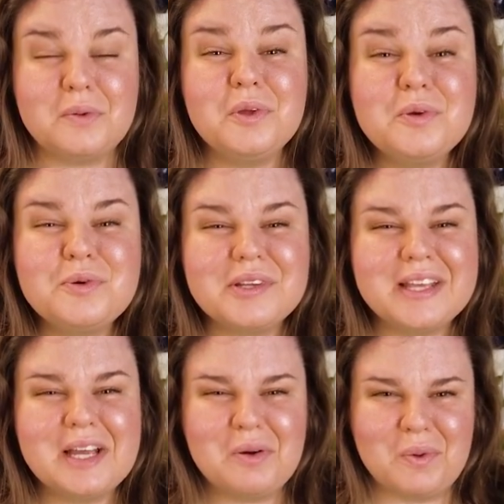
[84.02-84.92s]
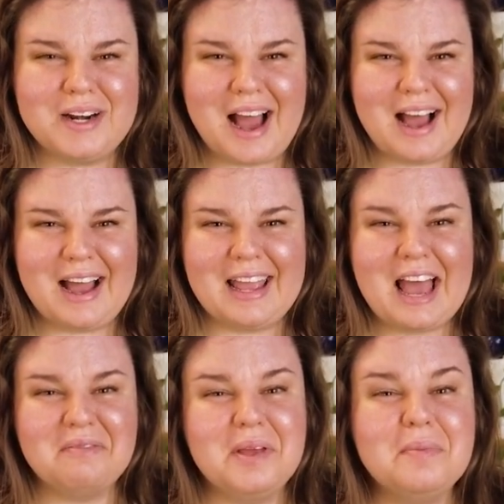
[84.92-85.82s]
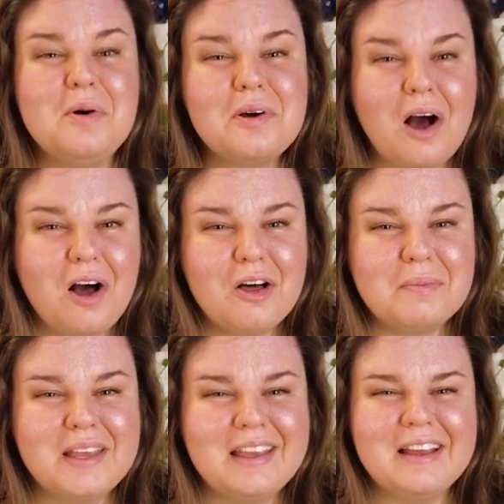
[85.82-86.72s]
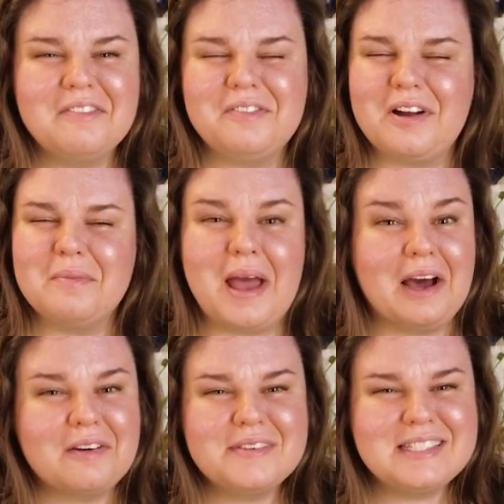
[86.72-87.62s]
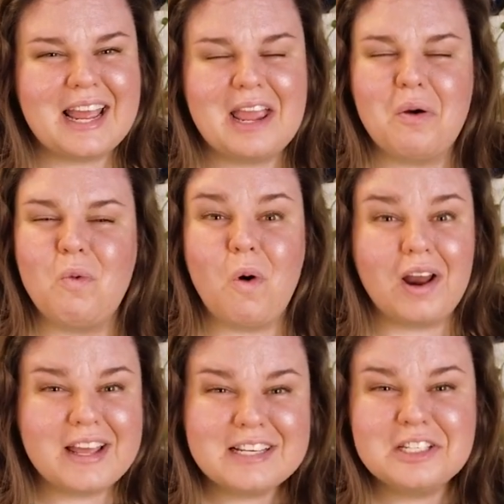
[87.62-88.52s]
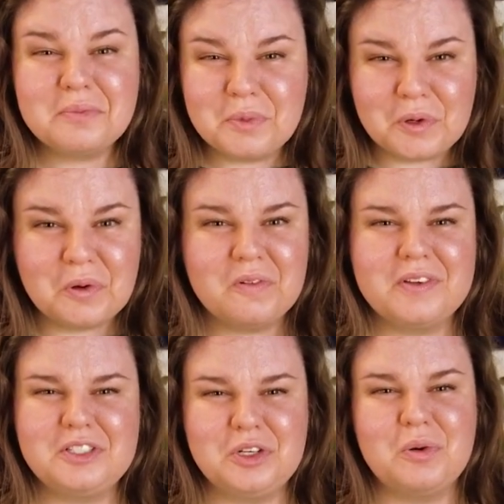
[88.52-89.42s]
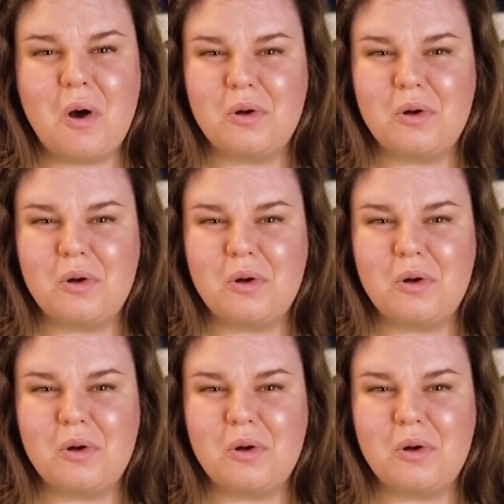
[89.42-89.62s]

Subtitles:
usually when I have people call me from out of state wanting to move to